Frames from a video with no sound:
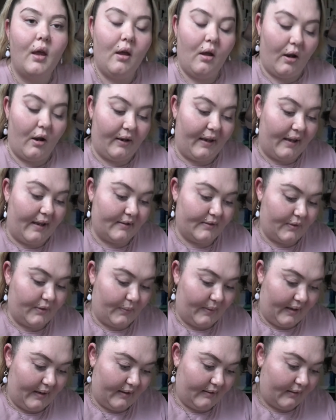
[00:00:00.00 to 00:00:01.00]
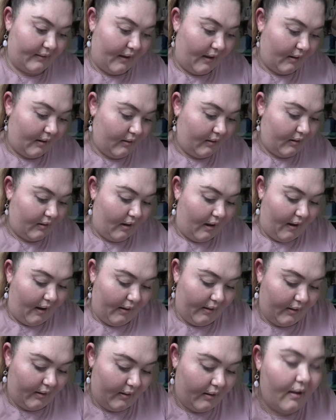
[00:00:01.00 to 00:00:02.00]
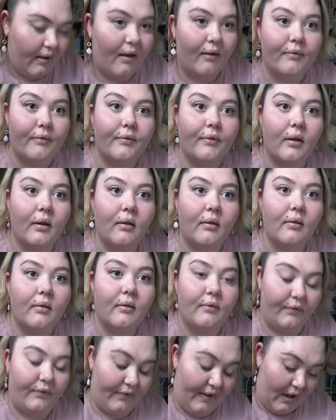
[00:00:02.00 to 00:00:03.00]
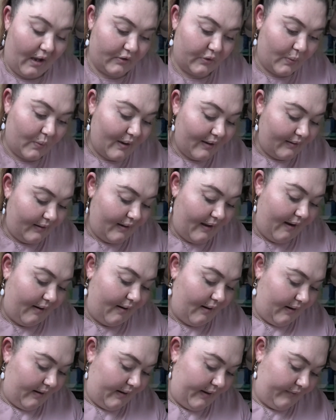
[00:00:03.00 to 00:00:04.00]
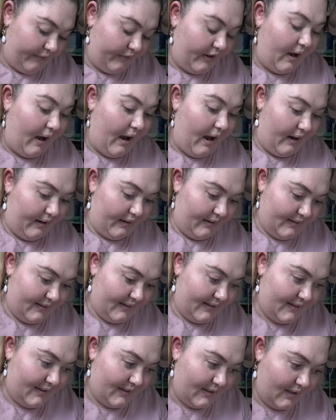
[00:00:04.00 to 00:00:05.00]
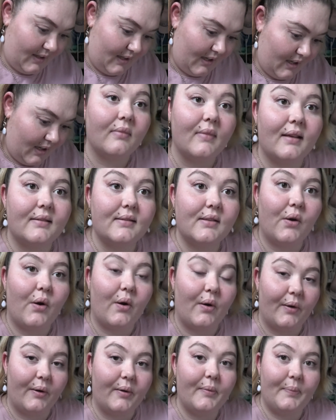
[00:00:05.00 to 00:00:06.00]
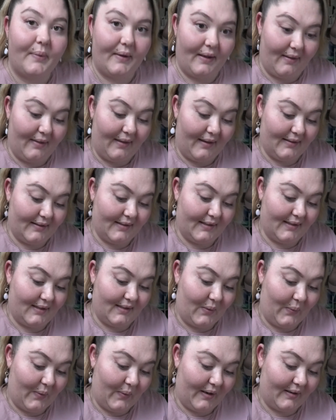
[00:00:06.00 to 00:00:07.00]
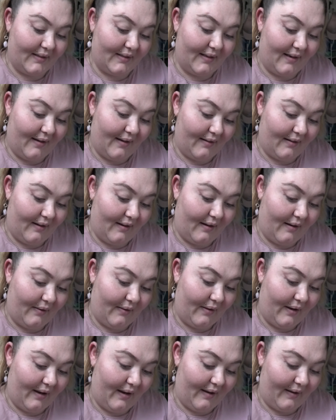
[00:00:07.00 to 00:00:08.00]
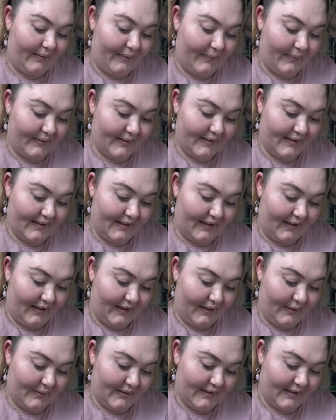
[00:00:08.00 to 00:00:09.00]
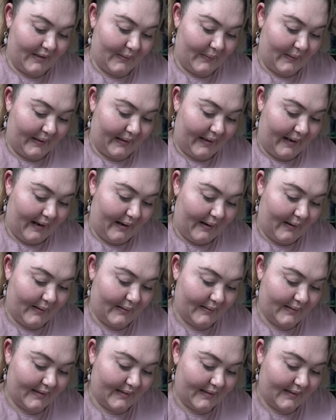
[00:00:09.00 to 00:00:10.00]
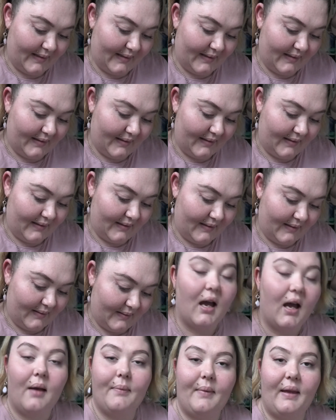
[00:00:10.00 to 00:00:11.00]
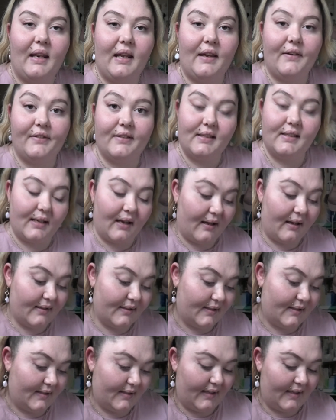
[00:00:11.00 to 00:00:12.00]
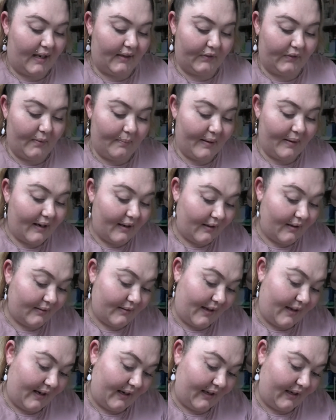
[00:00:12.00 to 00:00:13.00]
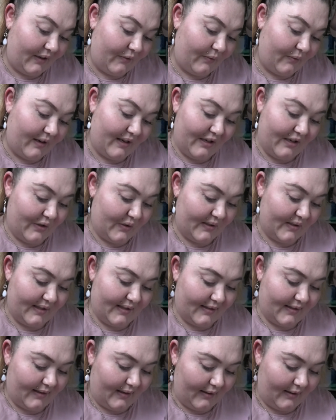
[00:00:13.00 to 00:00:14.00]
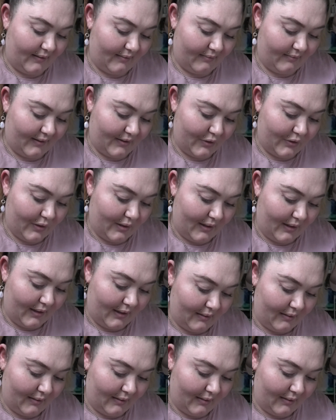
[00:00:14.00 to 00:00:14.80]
Okay, so we're in luck. I have found one and I have cut it. Let's hope this works out how I was thinking it was gonna work out. I mean, if it does, even better, then I can reuse this, like literally.